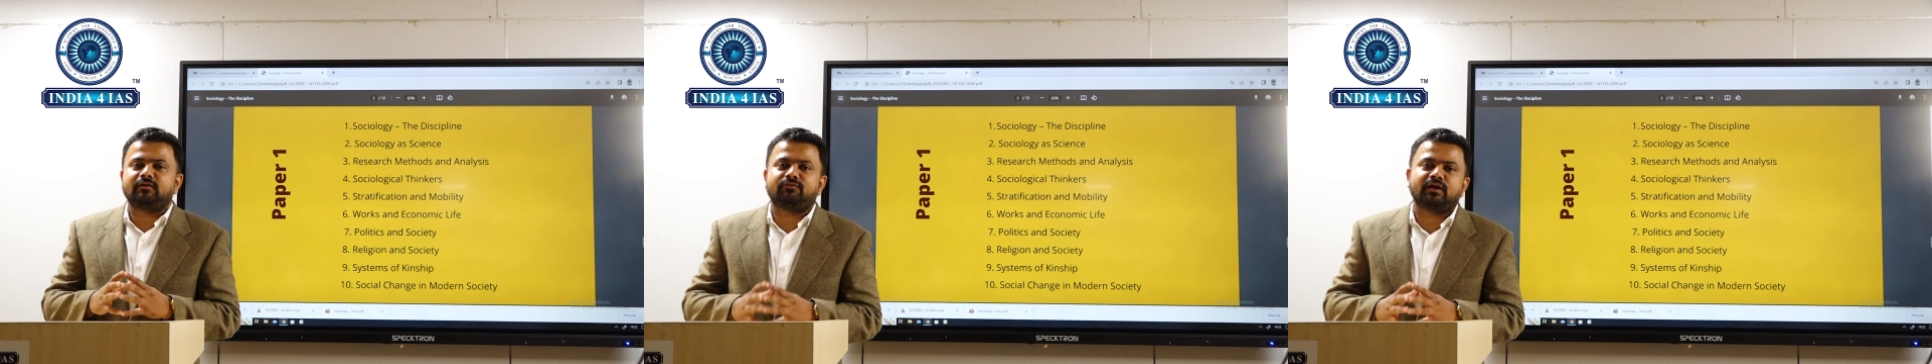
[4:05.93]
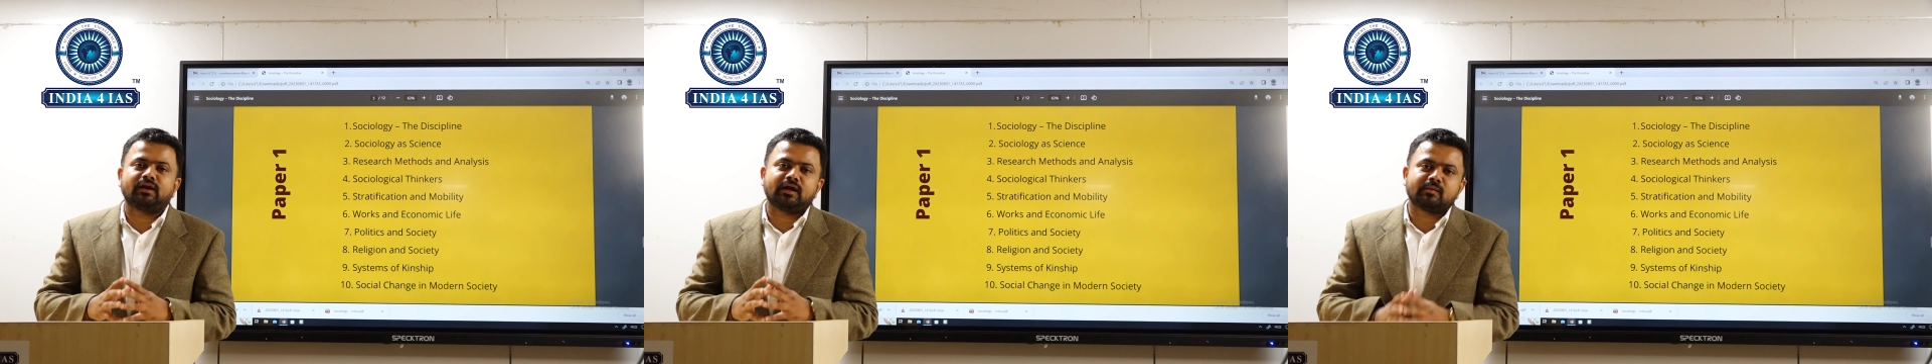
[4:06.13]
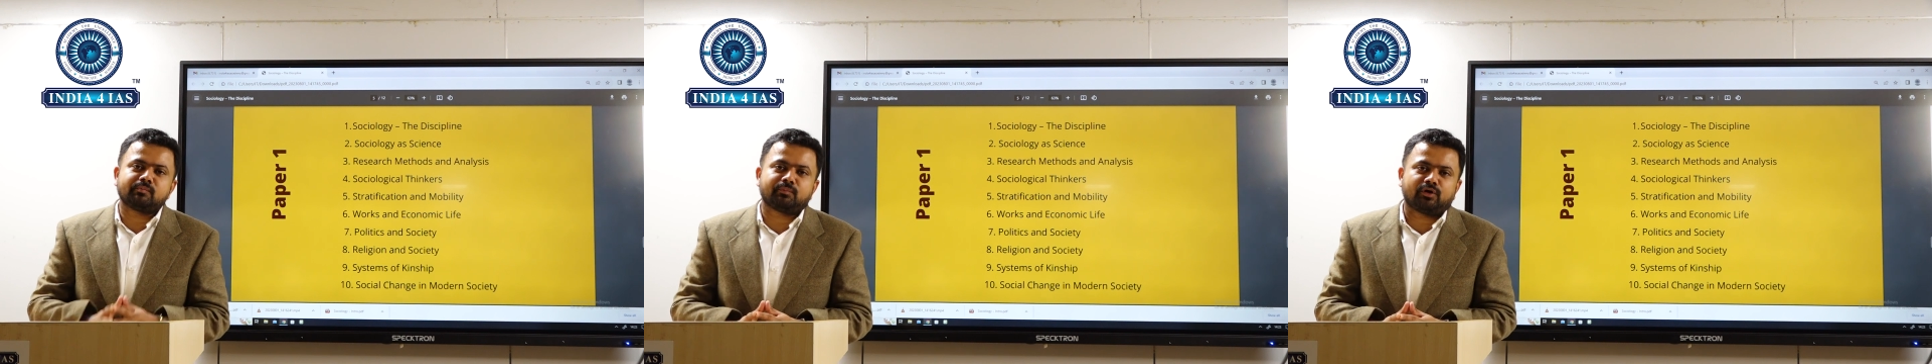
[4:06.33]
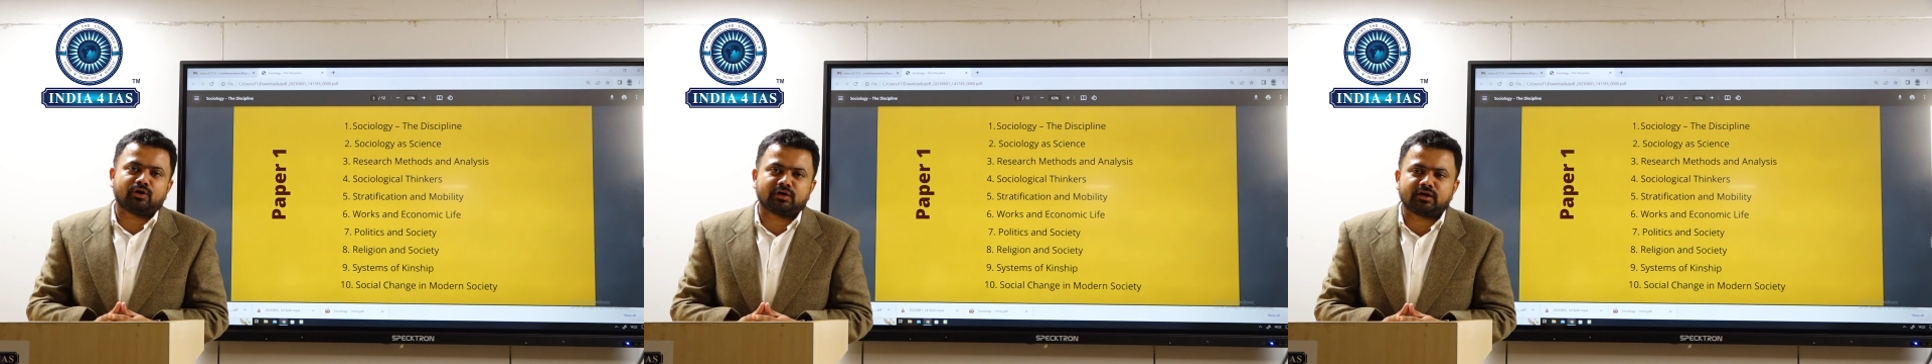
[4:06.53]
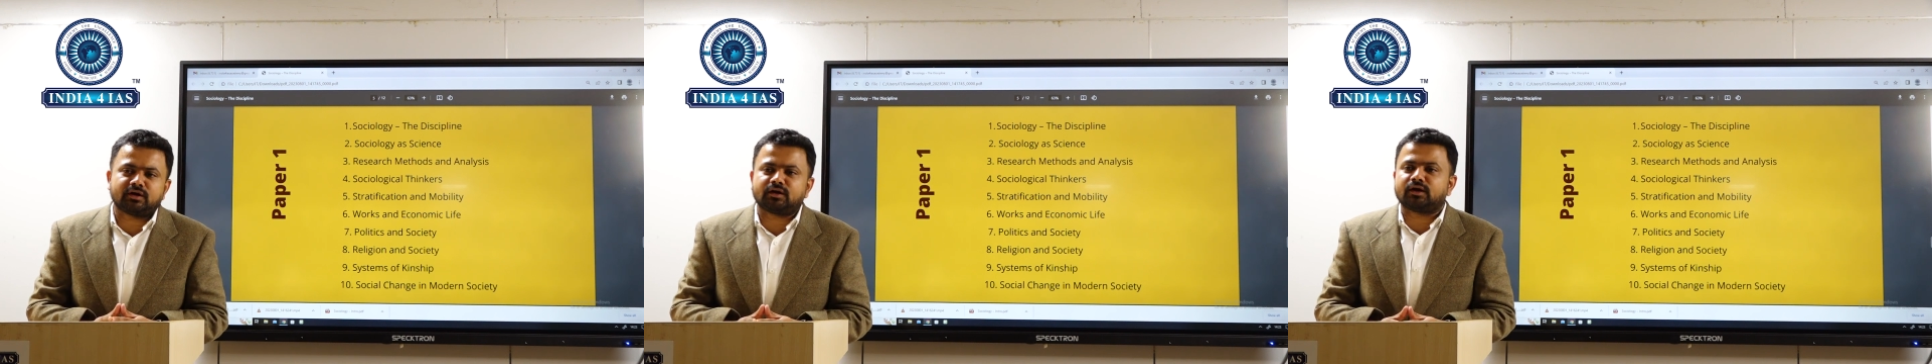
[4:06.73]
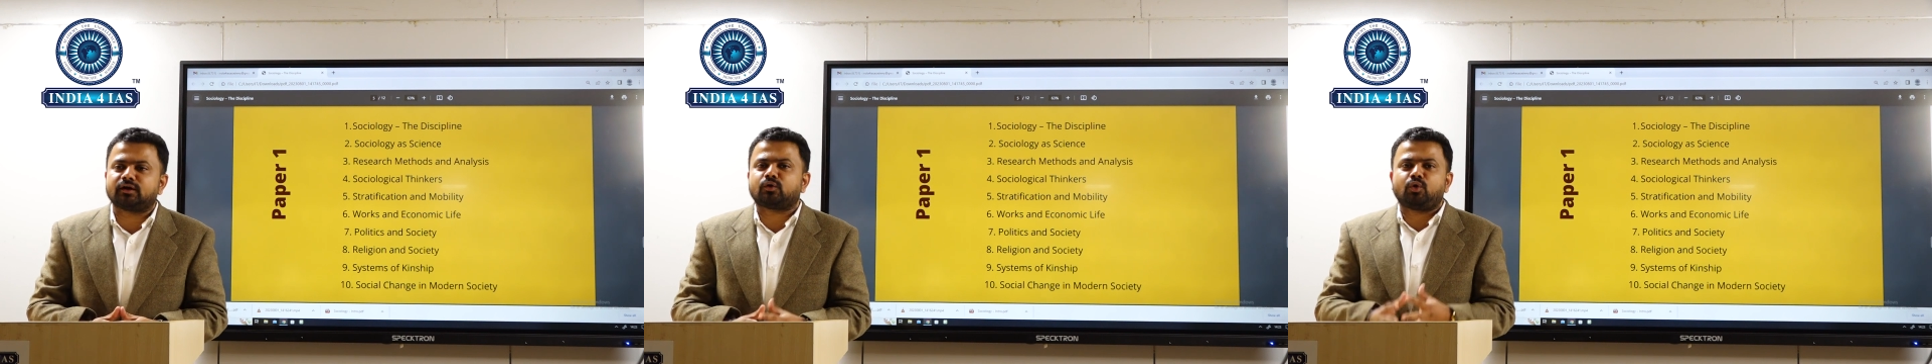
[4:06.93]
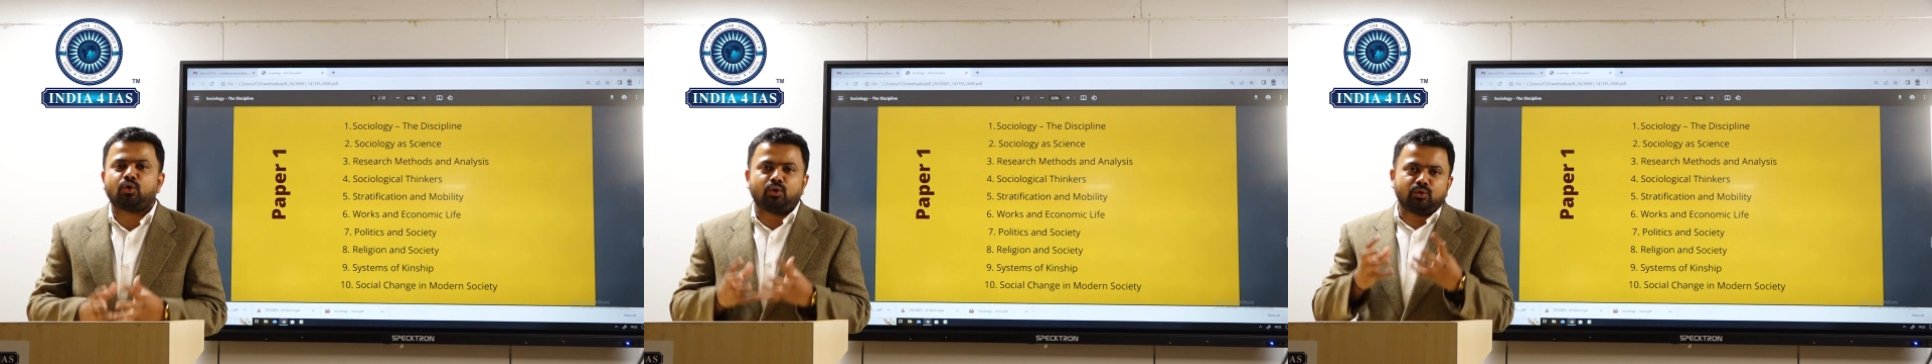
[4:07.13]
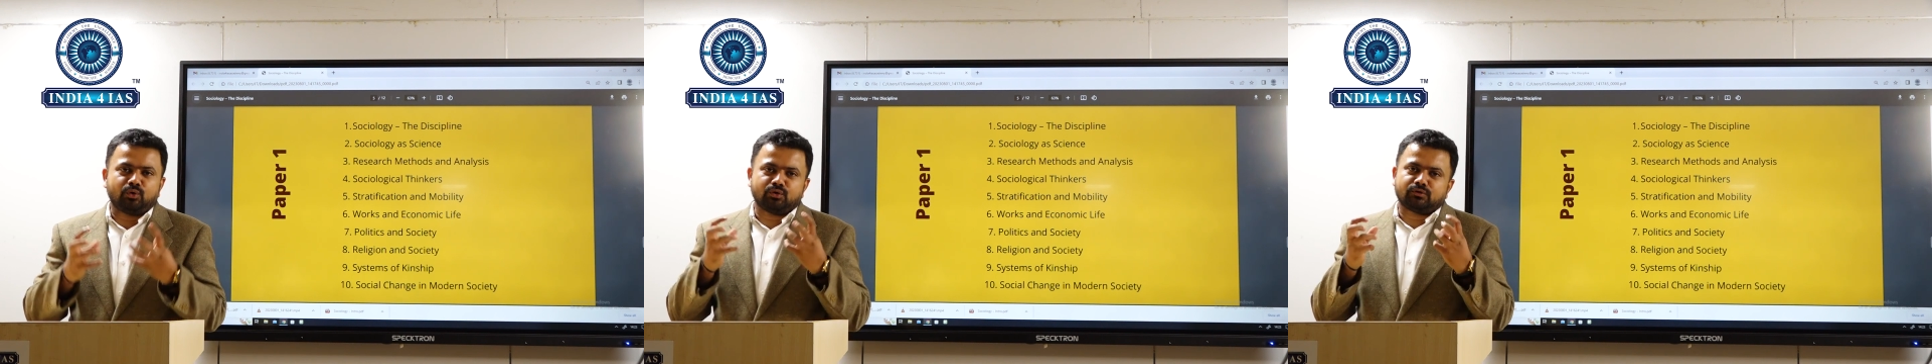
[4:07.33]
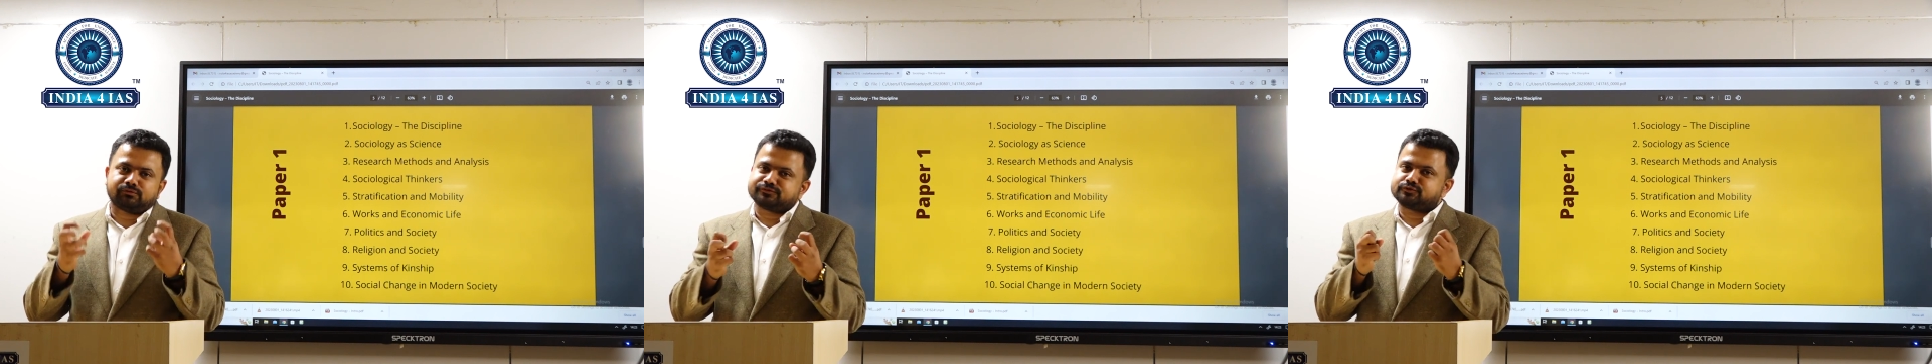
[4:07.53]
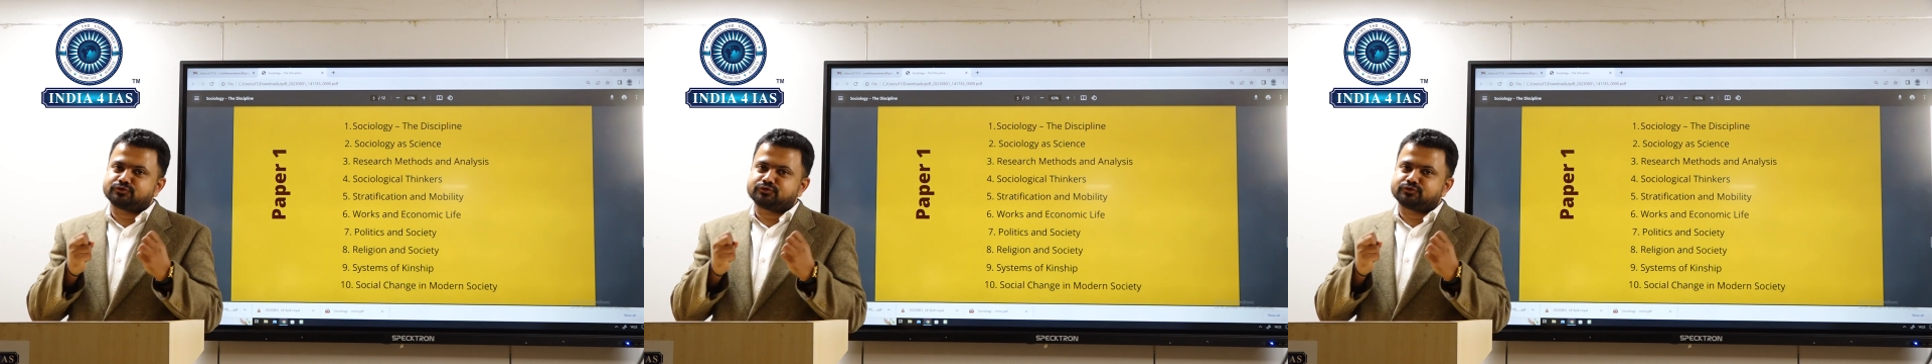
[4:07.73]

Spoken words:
very important and core of